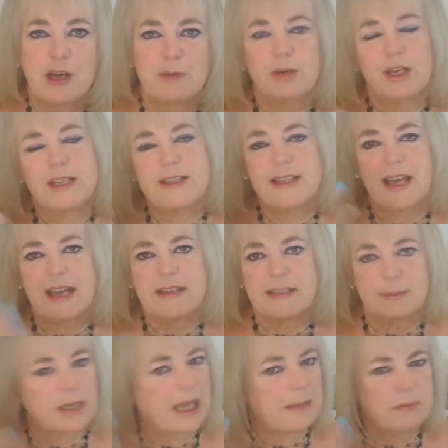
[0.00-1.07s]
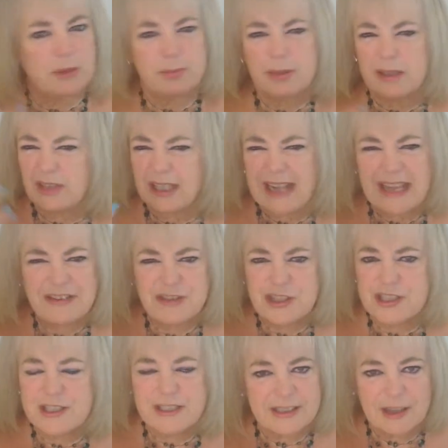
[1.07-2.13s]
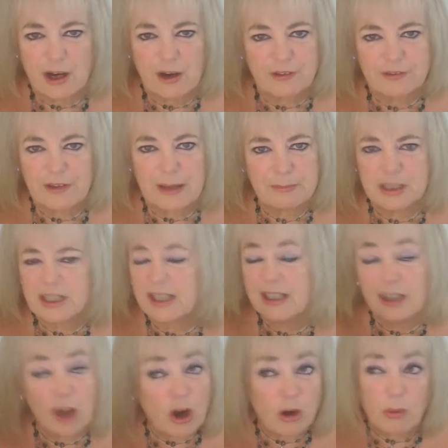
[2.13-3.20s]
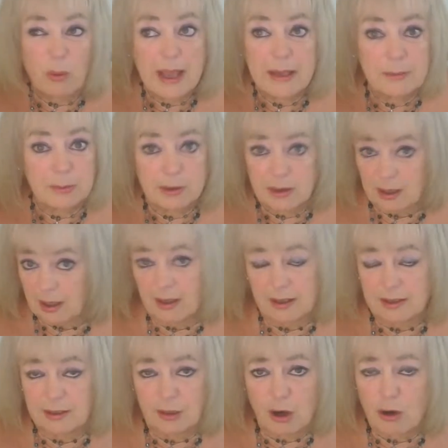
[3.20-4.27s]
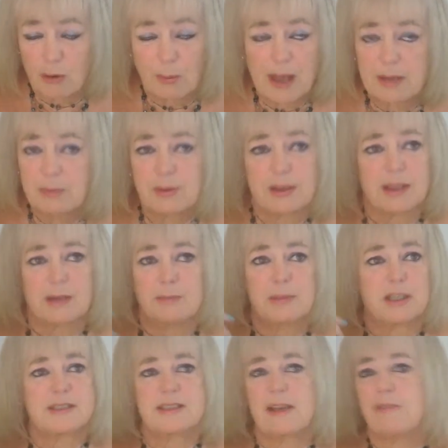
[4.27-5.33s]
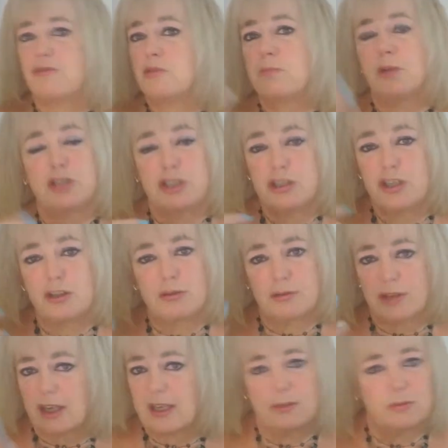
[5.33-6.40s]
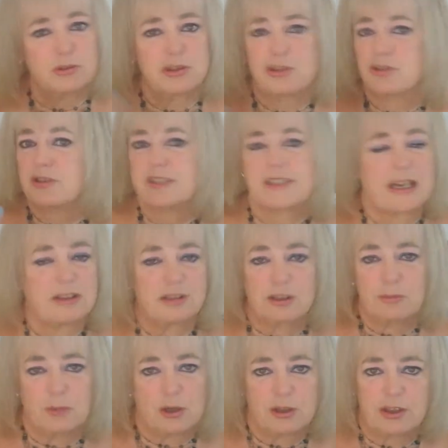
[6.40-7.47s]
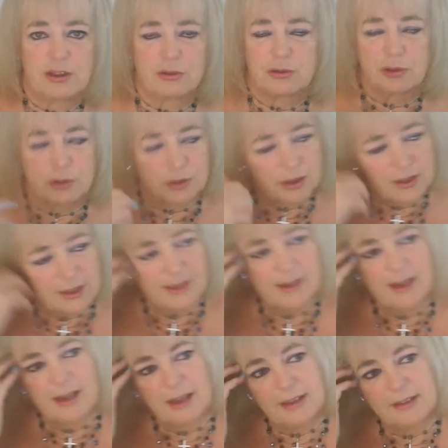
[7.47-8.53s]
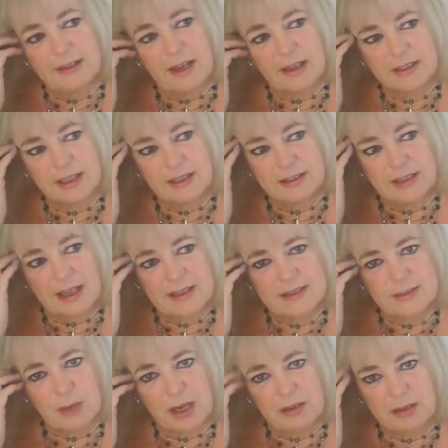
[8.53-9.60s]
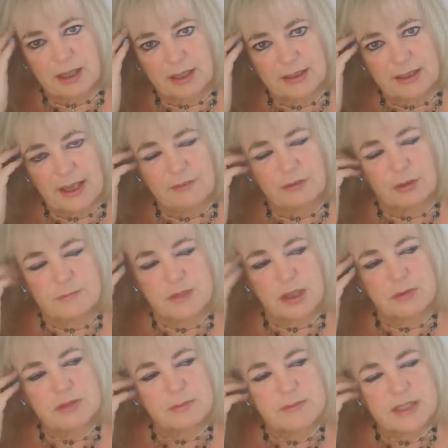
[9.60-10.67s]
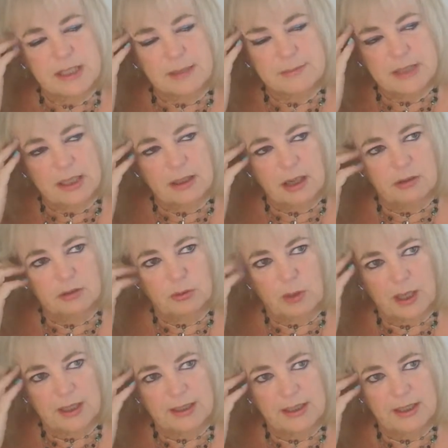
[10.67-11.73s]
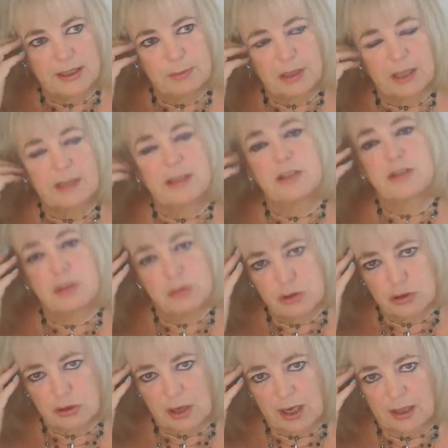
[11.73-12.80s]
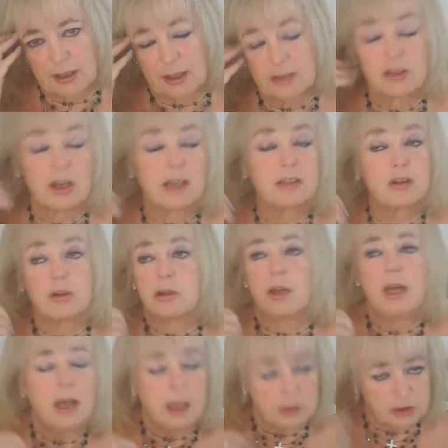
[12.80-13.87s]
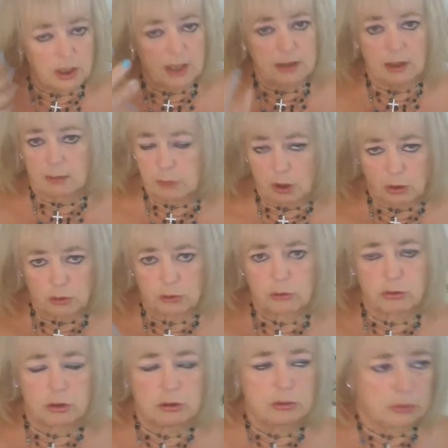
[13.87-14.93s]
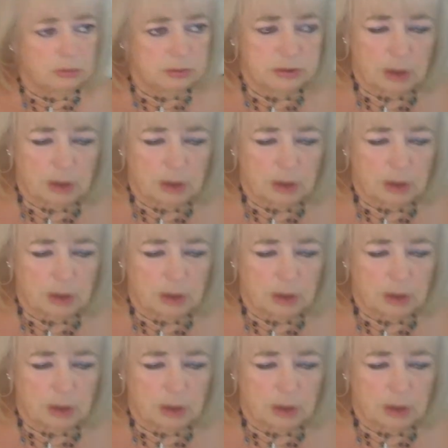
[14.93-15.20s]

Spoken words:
but in the end, it became a bit of a legend in our family. He got away with it because everybody knew that he would just tell you what he thought. And I think that's where I get it from. So sometimes I can't quite keep it in. I do try. I'm not cruel.